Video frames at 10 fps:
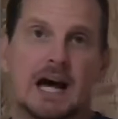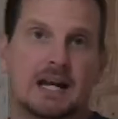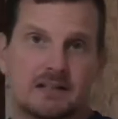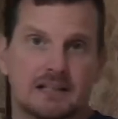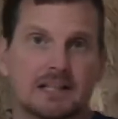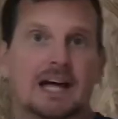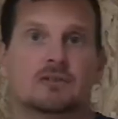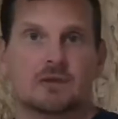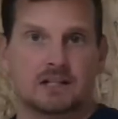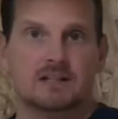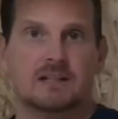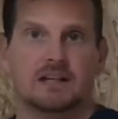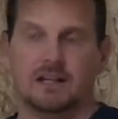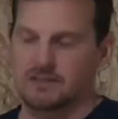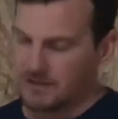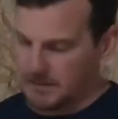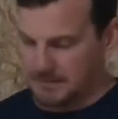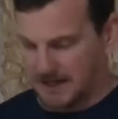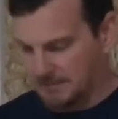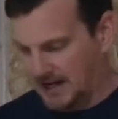as an electric Incinellet. So keep
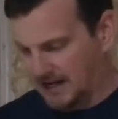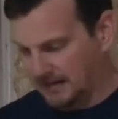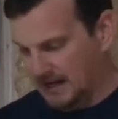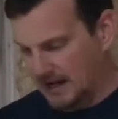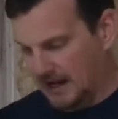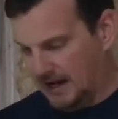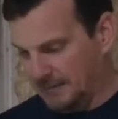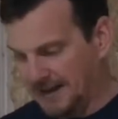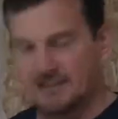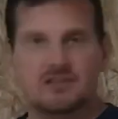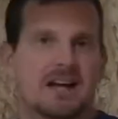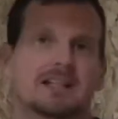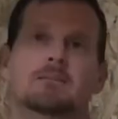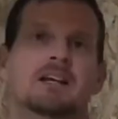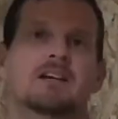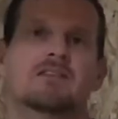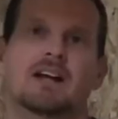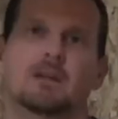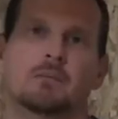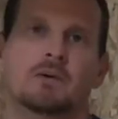that in mind. And there's not that many
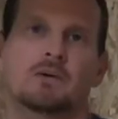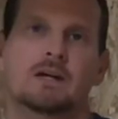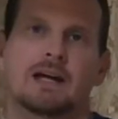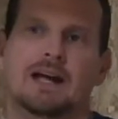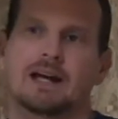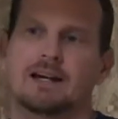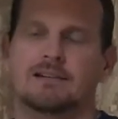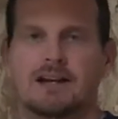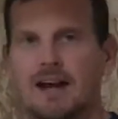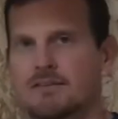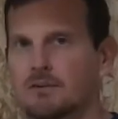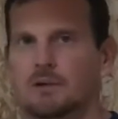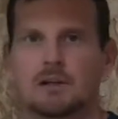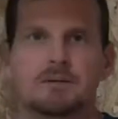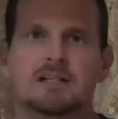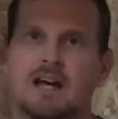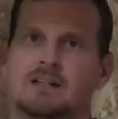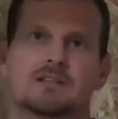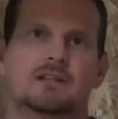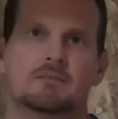available, and they haven't really been
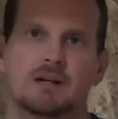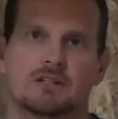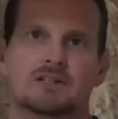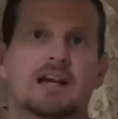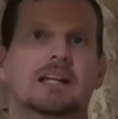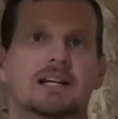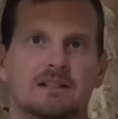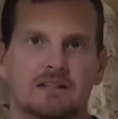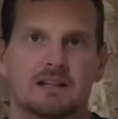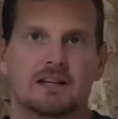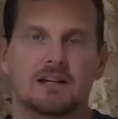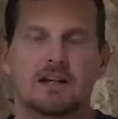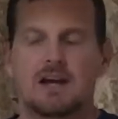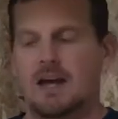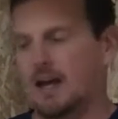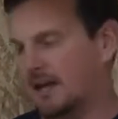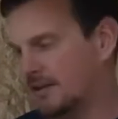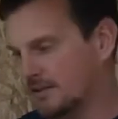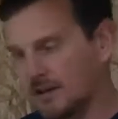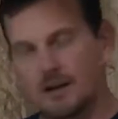tested as much as I'd like to see. And
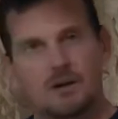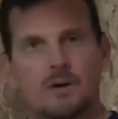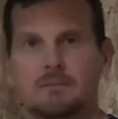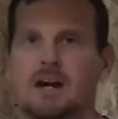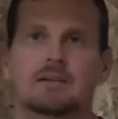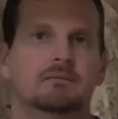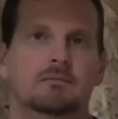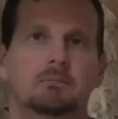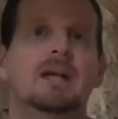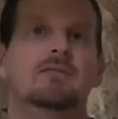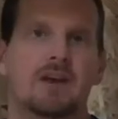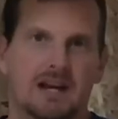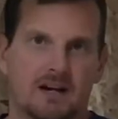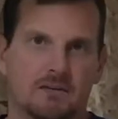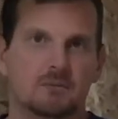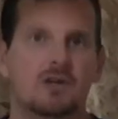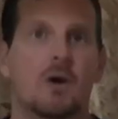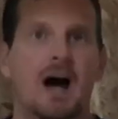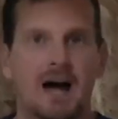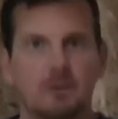so I'm not a big fan of them. So
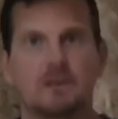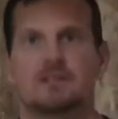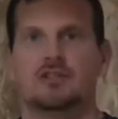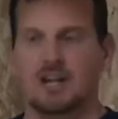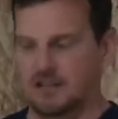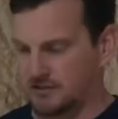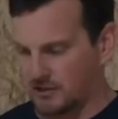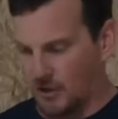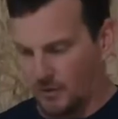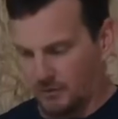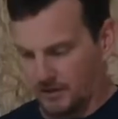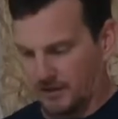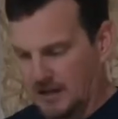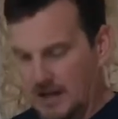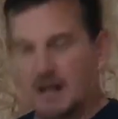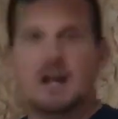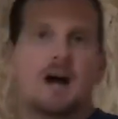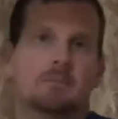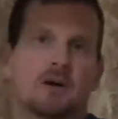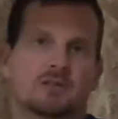I would suggest going with a
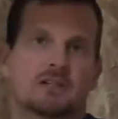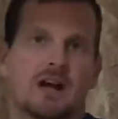composting